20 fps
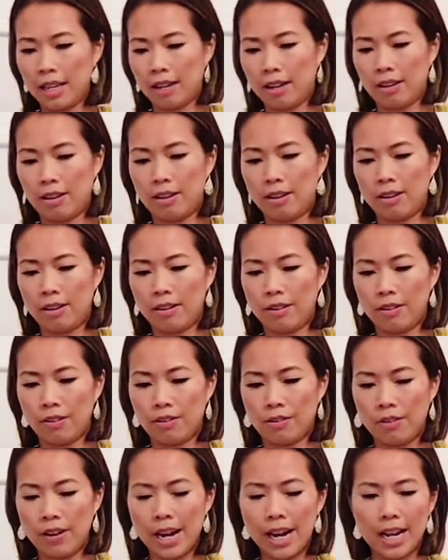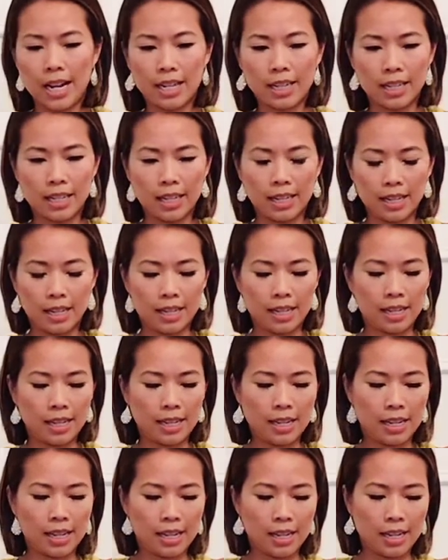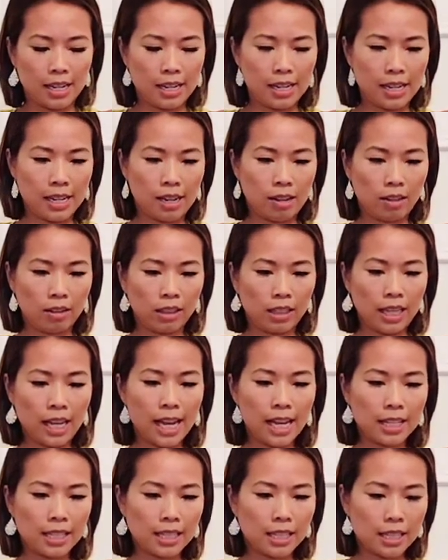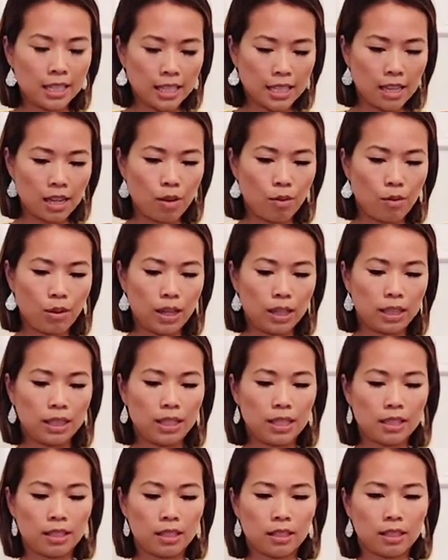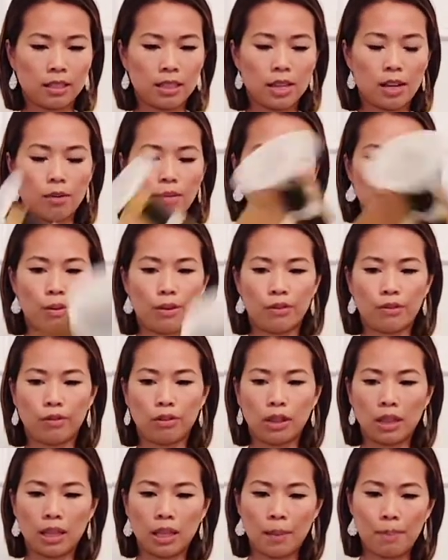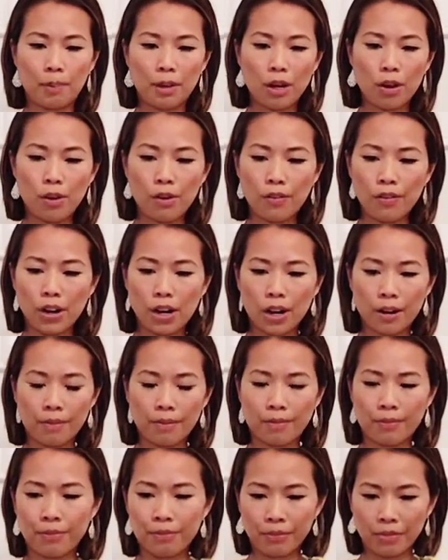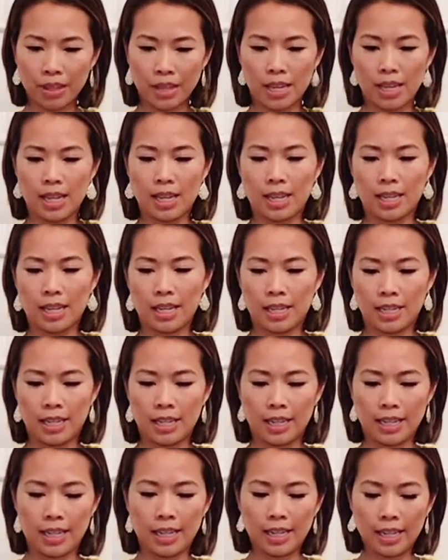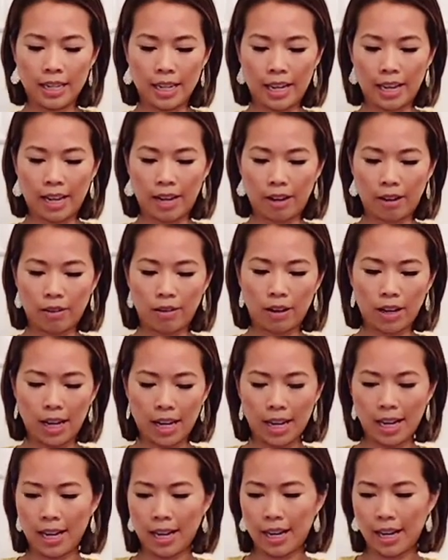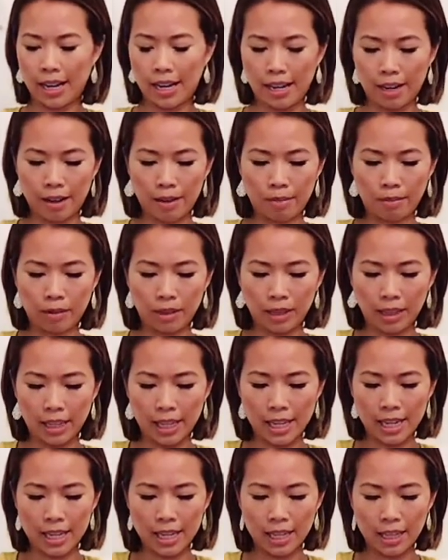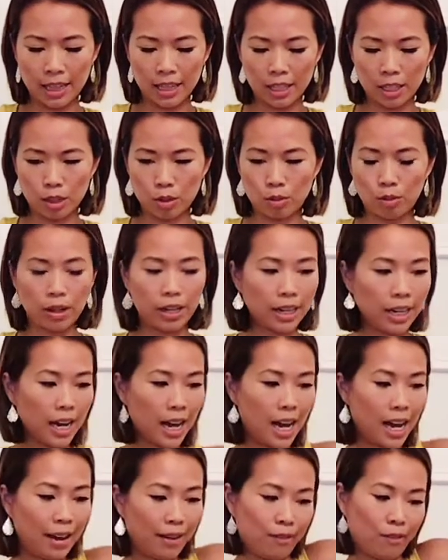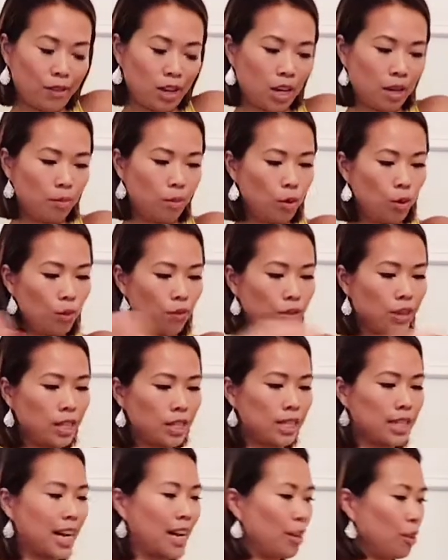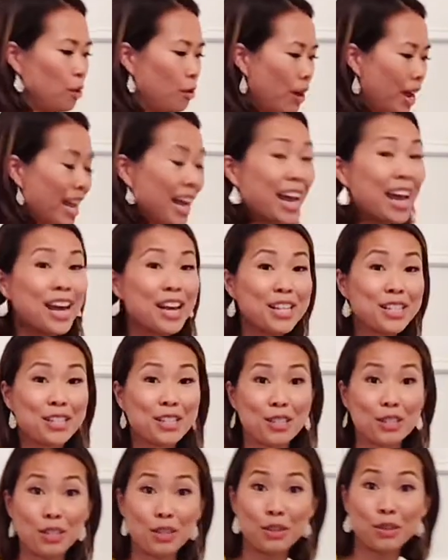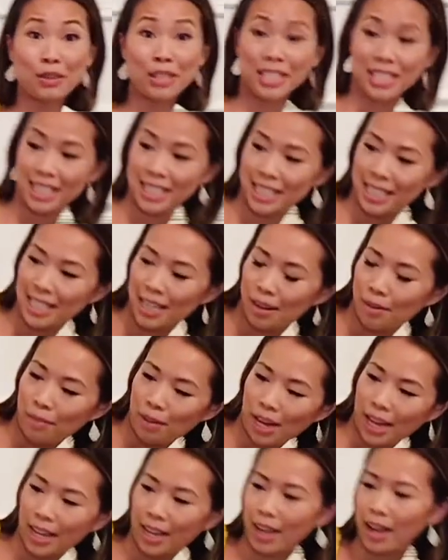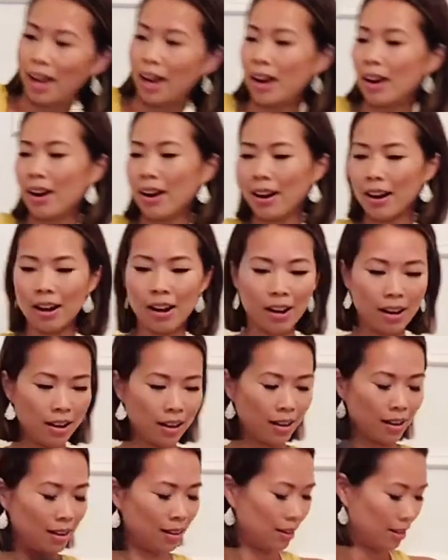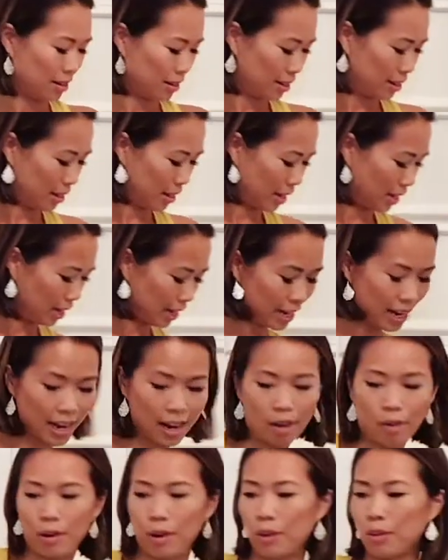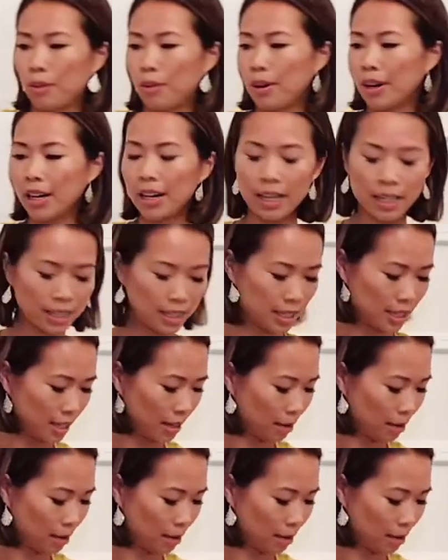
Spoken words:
All right. Now let's see what this looks like when we flip it over. Now I am liking this one. I've got to move this out of the way so you can see my car and how it works.